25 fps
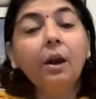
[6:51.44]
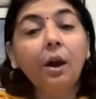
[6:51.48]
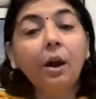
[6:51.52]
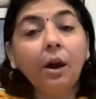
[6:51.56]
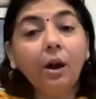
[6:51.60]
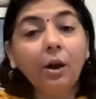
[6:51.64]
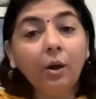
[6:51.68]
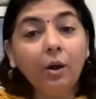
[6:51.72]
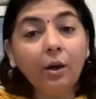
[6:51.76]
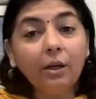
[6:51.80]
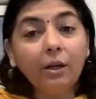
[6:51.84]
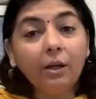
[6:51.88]

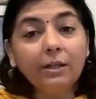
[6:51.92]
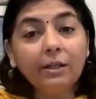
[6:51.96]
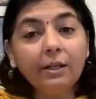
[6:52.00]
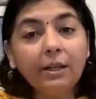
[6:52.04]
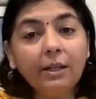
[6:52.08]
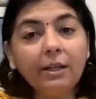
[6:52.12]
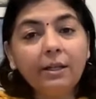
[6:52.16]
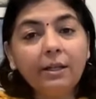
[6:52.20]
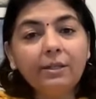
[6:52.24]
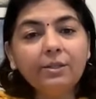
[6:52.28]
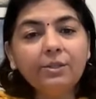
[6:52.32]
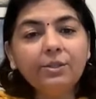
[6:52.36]
or
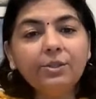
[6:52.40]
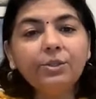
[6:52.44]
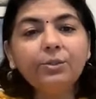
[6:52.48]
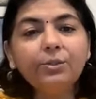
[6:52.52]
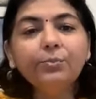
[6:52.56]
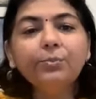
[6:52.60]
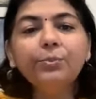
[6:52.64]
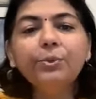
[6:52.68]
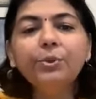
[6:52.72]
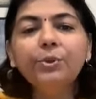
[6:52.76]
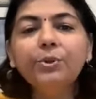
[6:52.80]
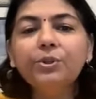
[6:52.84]
to
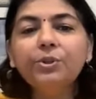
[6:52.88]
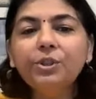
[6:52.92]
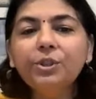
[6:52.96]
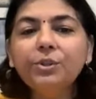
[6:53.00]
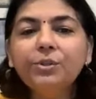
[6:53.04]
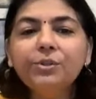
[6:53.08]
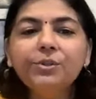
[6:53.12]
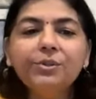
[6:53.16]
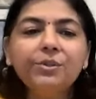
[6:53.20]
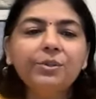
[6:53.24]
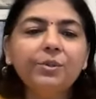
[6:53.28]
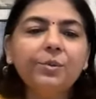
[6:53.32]

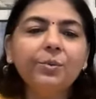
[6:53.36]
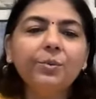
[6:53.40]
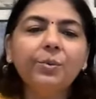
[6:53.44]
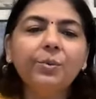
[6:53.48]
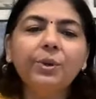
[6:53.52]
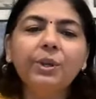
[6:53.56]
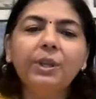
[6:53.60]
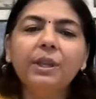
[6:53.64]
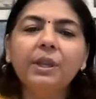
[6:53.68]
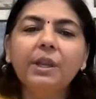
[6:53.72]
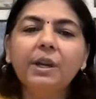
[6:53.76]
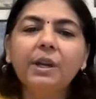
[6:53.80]
produce
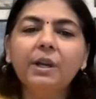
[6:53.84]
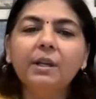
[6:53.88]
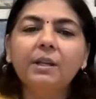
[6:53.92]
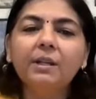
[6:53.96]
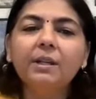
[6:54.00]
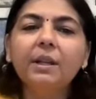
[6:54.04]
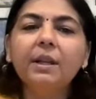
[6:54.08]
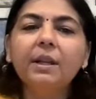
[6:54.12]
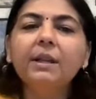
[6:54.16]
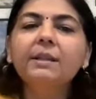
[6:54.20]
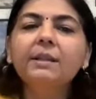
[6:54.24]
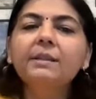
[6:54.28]

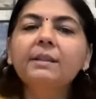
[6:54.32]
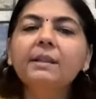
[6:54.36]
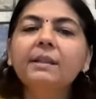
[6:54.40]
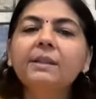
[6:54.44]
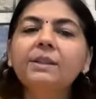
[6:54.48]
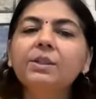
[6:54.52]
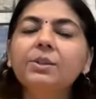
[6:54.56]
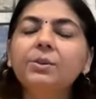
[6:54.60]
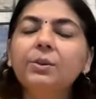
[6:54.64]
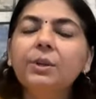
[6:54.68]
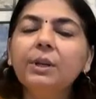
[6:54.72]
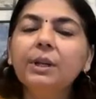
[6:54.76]
OER
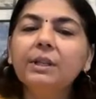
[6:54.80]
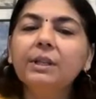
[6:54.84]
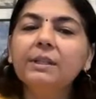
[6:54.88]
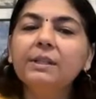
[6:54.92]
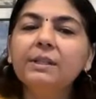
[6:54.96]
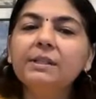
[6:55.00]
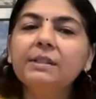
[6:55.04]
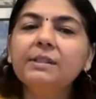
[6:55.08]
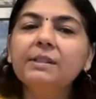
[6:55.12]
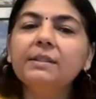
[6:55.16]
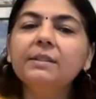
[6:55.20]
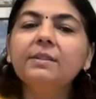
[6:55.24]
that you
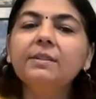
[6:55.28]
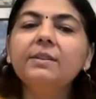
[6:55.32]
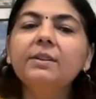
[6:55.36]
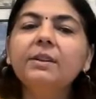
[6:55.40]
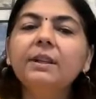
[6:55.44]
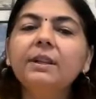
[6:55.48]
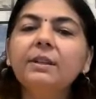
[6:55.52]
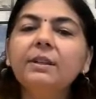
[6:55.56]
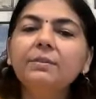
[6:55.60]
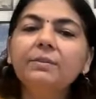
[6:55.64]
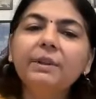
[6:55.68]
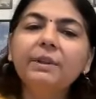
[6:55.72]
consider
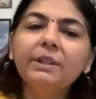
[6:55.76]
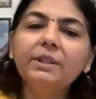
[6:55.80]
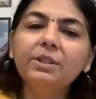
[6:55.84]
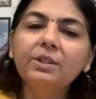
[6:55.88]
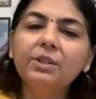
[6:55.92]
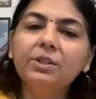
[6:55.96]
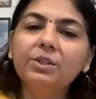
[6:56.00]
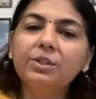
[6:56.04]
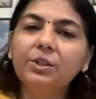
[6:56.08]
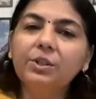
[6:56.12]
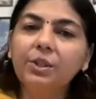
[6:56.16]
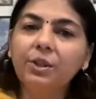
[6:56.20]

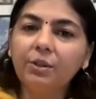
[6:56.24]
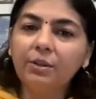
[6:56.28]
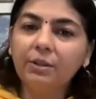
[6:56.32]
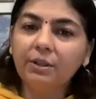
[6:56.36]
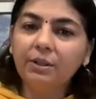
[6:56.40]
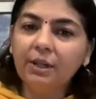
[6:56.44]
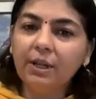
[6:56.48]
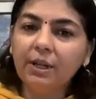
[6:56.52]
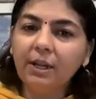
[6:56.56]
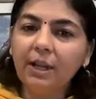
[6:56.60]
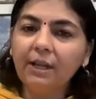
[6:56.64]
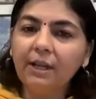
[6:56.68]
relevant to your
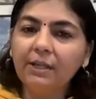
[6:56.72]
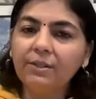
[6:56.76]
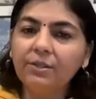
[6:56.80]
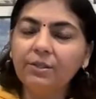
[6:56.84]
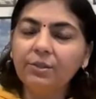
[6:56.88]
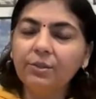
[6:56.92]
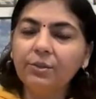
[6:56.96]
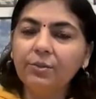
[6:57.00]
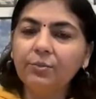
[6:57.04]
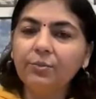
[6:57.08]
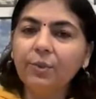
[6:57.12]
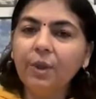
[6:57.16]

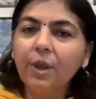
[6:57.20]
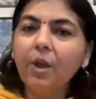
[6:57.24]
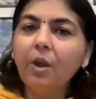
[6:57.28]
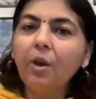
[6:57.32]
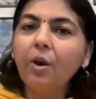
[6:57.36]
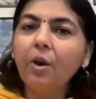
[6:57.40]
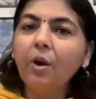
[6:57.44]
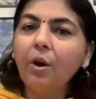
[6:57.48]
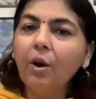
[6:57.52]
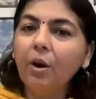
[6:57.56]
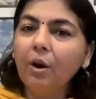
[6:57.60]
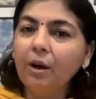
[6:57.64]
classroom
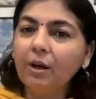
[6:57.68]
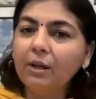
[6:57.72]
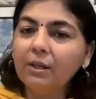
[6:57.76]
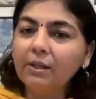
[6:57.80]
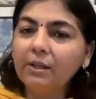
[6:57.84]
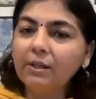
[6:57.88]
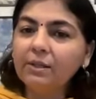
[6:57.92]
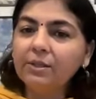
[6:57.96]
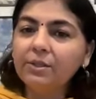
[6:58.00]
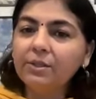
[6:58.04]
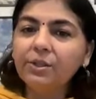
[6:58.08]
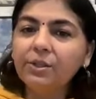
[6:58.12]

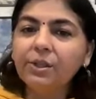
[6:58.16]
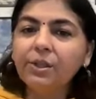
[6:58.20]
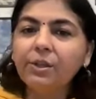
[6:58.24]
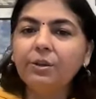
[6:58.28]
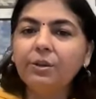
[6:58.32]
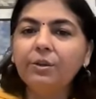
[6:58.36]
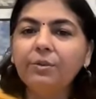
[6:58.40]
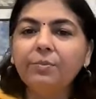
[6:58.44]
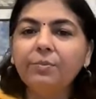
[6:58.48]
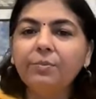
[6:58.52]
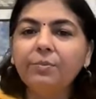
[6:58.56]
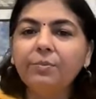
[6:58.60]
or to
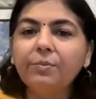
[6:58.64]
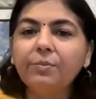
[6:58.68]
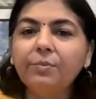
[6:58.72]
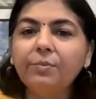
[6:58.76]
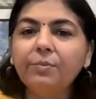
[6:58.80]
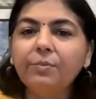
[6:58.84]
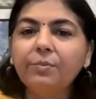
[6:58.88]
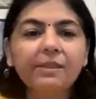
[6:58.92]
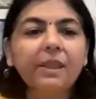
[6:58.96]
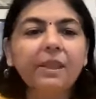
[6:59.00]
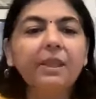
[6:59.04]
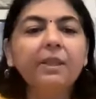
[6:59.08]
your
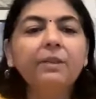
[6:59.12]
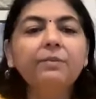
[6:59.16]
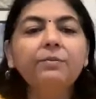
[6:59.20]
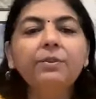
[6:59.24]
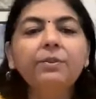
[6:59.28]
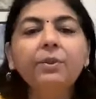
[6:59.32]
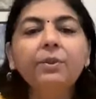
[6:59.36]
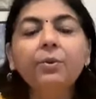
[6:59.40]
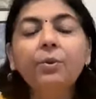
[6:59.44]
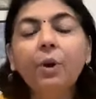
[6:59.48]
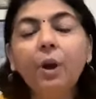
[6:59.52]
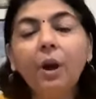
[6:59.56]
peers
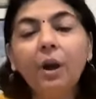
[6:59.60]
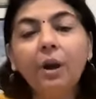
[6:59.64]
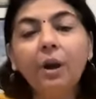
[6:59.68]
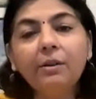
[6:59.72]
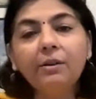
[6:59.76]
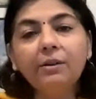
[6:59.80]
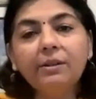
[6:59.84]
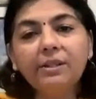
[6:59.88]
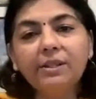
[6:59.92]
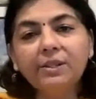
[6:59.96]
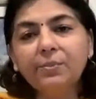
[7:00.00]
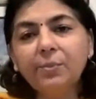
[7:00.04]
if you are
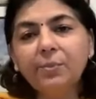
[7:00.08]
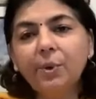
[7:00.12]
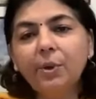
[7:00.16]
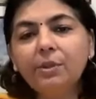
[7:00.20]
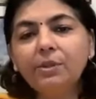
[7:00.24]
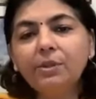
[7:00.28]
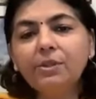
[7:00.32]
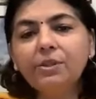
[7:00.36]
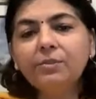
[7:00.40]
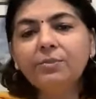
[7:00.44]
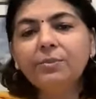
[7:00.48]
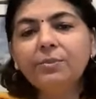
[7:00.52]

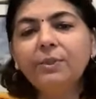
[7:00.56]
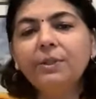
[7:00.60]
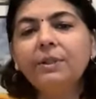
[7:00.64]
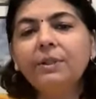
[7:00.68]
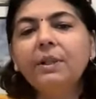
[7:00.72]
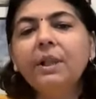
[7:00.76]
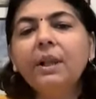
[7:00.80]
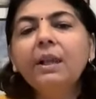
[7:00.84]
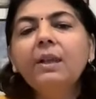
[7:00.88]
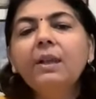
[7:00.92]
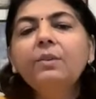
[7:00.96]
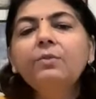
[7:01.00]
responsible
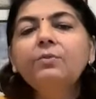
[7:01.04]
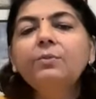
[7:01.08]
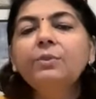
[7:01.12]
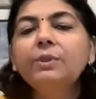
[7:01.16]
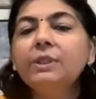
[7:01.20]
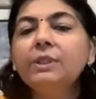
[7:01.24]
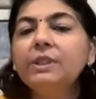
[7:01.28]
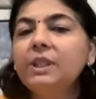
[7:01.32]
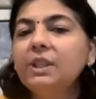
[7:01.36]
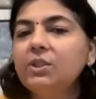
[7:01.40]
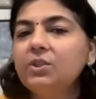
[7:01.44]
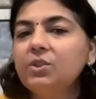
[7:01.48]

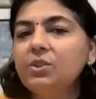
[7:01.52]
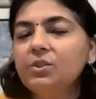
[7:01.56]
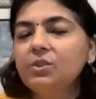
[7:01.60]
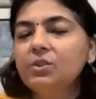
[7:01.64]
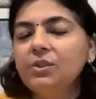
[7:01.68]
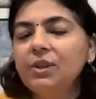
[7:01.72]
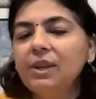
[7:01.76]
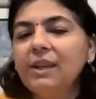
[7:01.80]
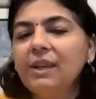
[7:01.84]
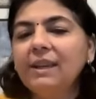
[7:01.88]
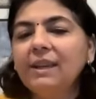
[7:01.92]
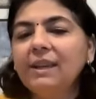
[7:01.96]
for teacher
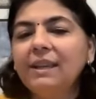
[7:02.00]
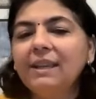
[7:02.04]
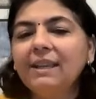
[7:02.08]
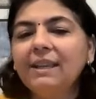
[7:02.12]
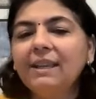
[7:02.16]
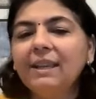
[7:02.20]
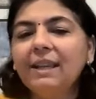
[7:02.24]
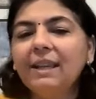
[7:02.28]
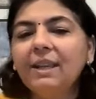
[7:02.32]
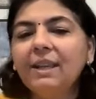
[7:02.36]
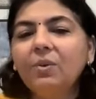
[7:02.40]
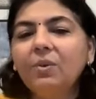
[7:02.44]

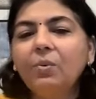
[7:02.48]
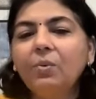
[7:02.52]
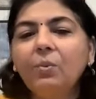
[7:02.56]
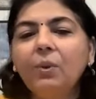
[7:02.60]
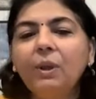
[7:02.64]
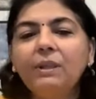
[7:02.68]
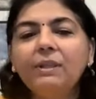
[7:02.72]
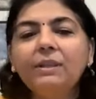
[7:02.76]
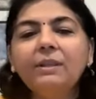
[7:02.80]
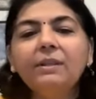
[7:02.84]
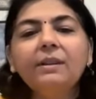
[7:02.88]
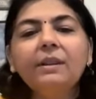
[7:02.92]
training,
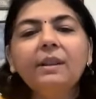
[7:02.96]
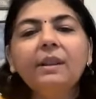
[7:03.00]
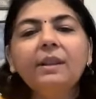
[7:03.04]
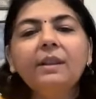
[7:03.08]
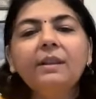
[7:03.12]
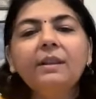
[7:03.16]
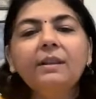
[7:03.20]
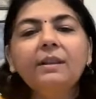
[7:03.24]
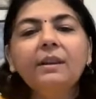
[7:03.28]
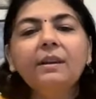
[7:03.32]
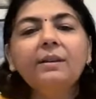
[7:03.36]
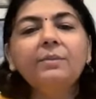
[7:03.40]
whether
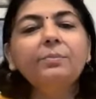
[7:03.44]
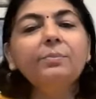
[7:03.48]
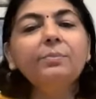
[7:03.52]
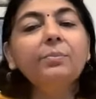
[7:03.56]
in a